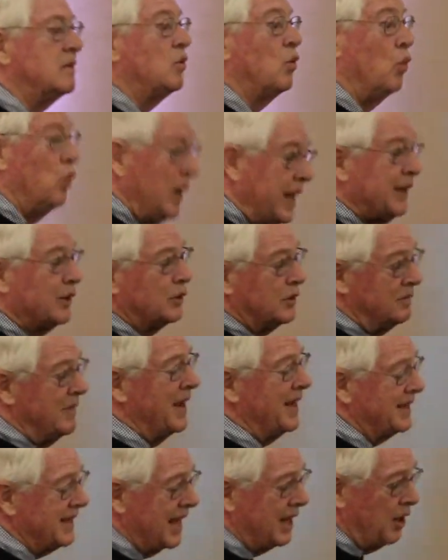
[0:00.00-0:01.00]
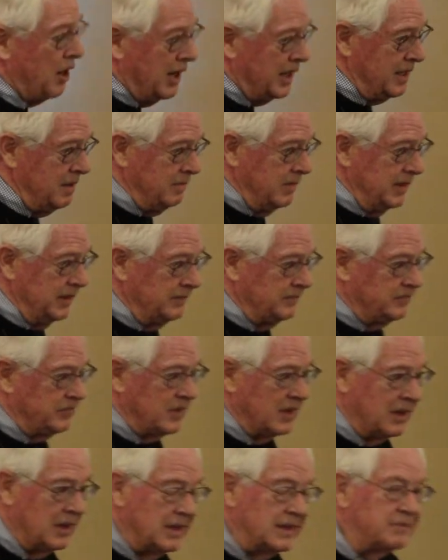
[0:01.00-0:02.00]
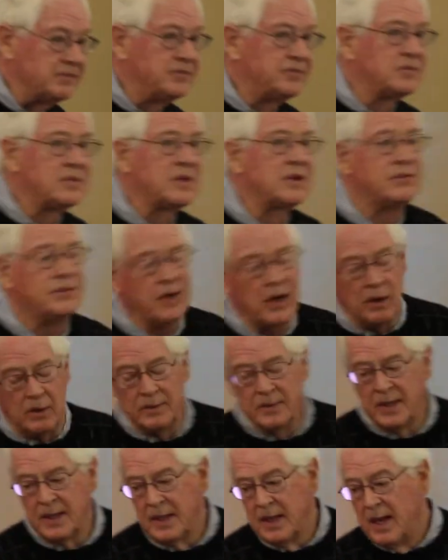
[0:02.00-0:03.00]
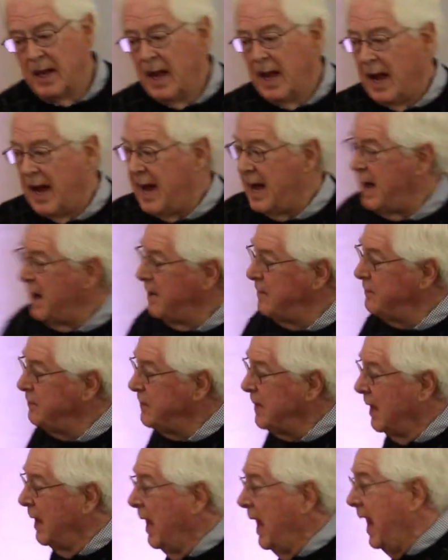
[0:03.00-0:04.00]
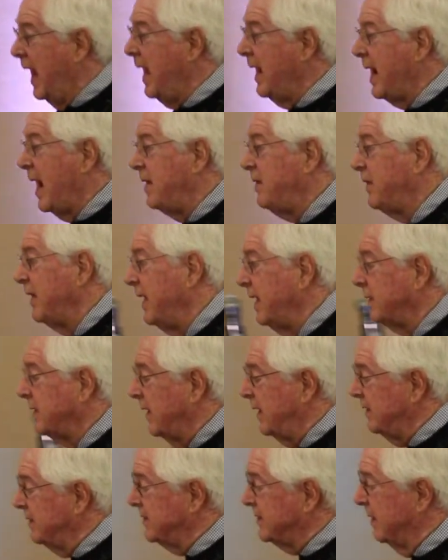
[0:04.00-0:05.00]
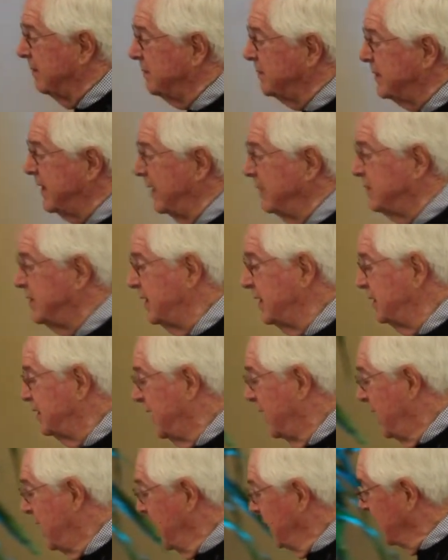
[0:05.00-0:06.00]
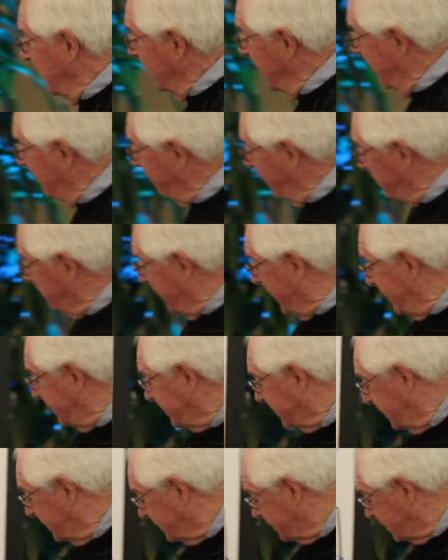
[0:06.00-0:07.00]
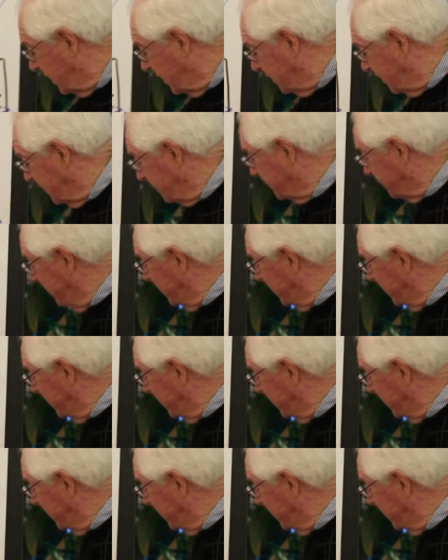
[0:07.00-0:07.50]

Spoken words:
We could make that argument, all right? So, And I think that in some senses, the lovely piece is that this